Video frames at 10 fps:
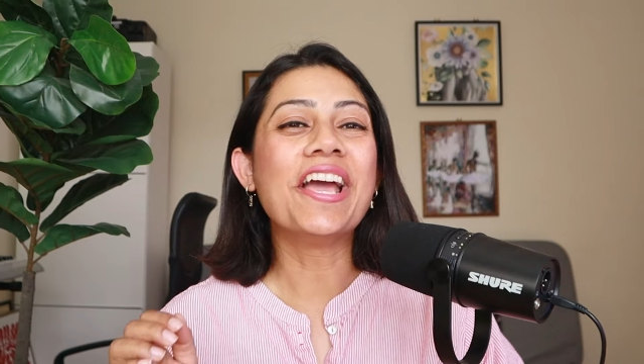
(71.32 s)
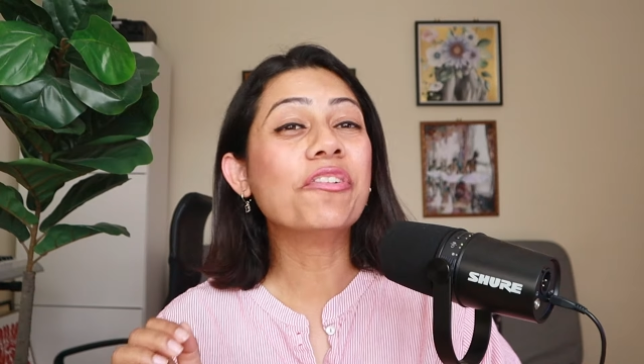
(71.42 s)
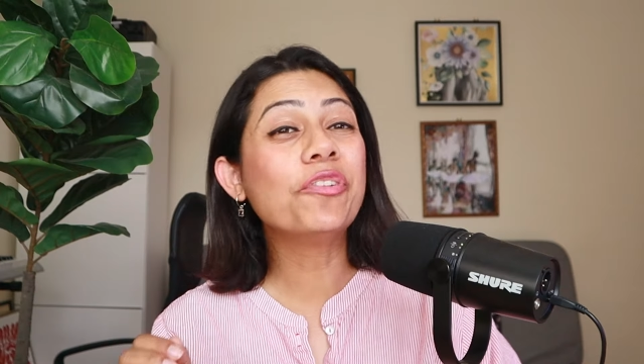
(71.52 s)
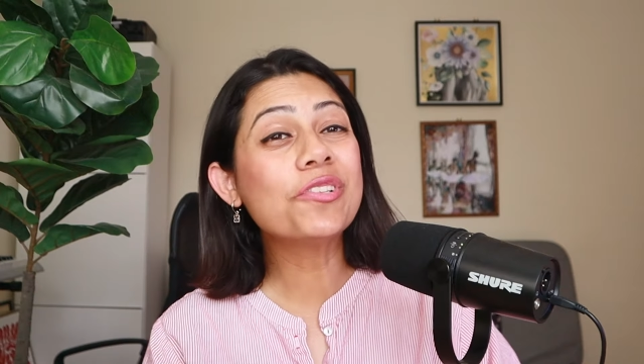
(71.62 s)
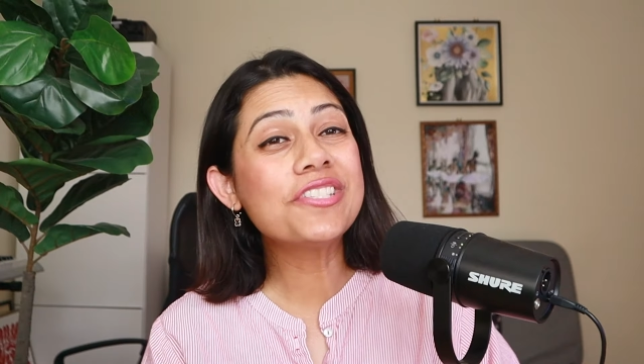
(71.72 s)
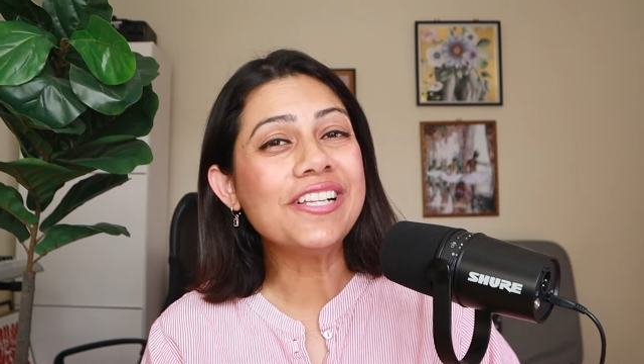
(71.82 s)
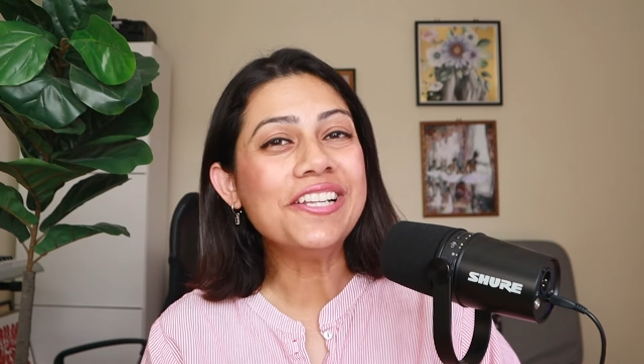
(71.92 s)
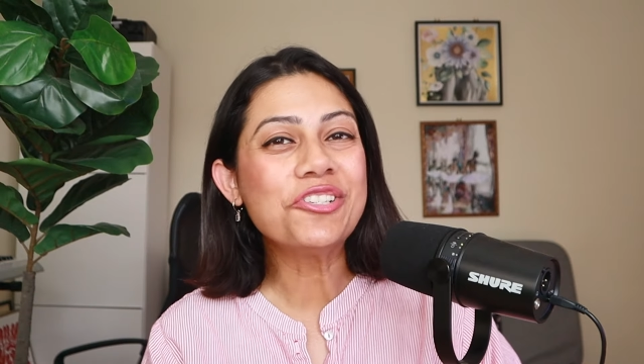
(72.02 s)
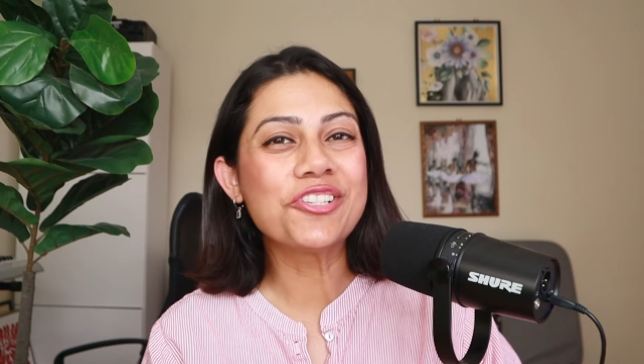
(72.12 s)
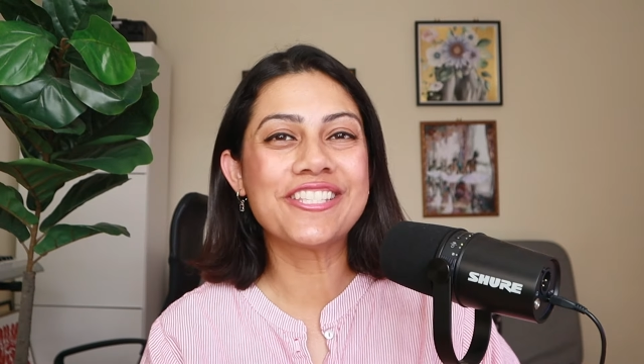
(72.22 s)
Now, if you're still
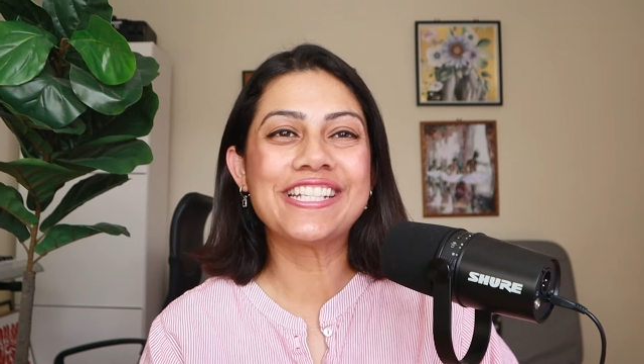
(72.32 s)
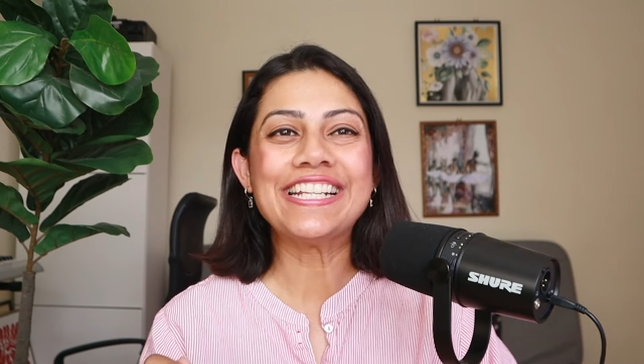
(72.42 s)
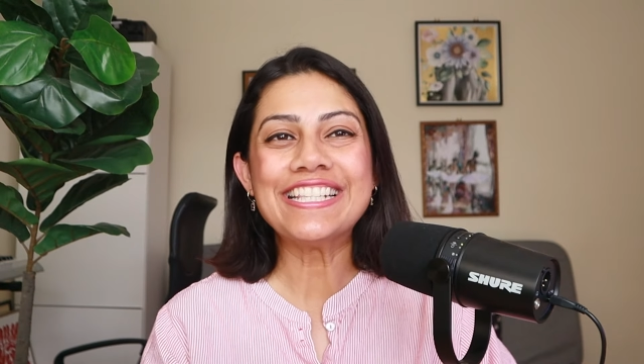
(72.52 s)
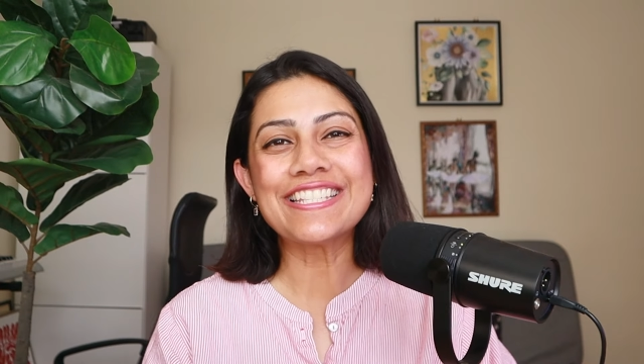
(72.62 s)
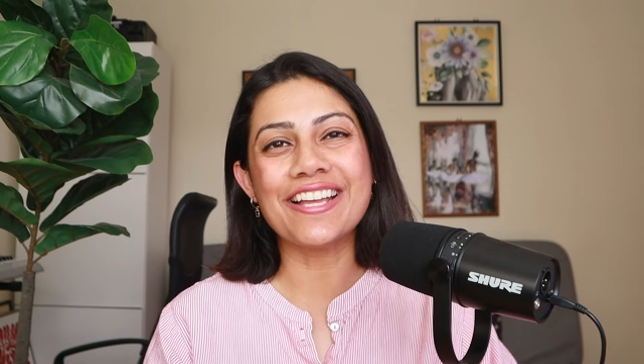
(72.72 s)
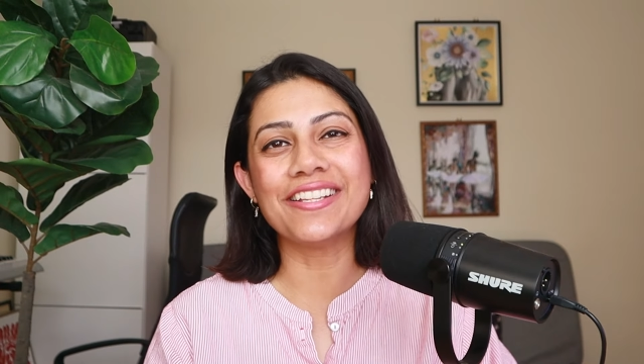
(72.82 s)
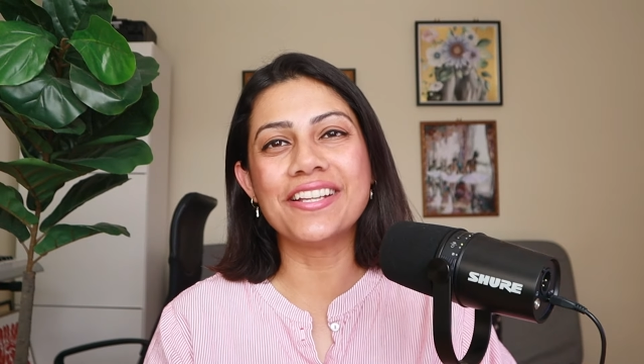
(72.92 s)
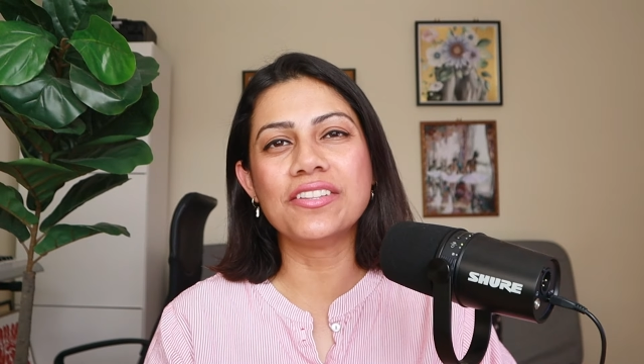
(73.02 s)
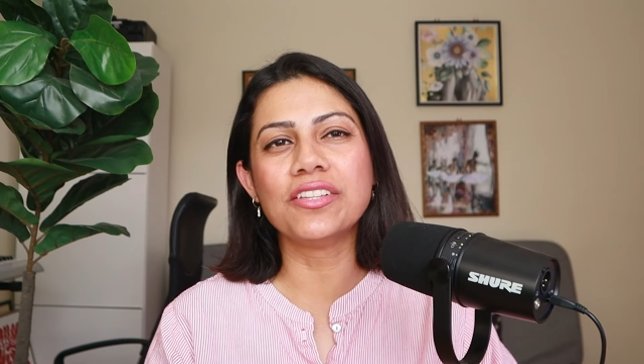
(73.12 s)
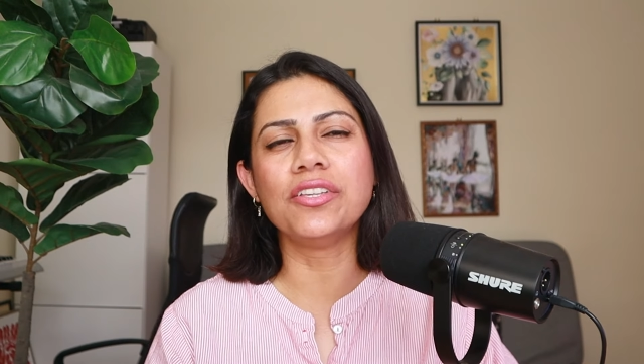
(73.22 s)
interested in
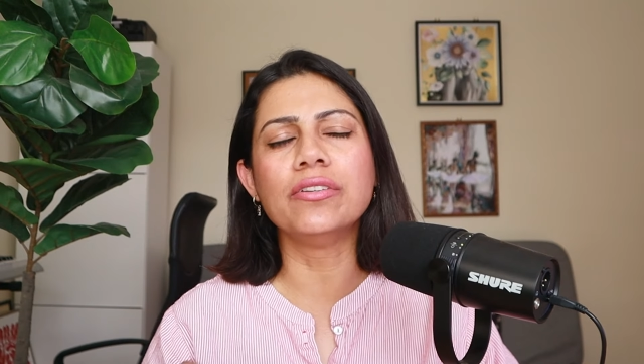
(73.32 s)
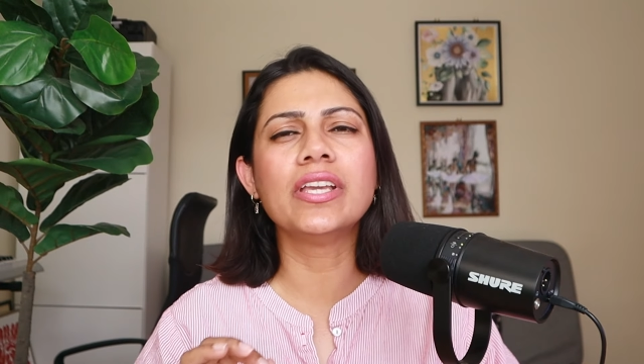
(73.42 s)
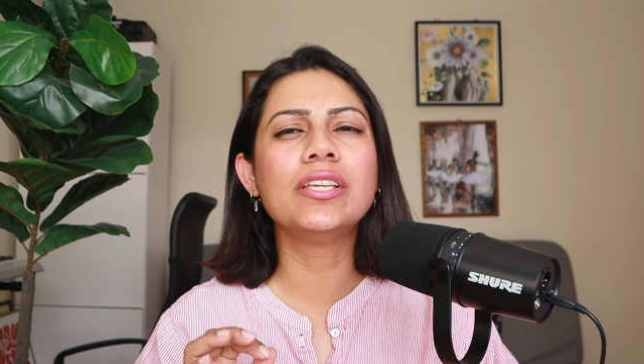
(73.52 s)
studying in the UK,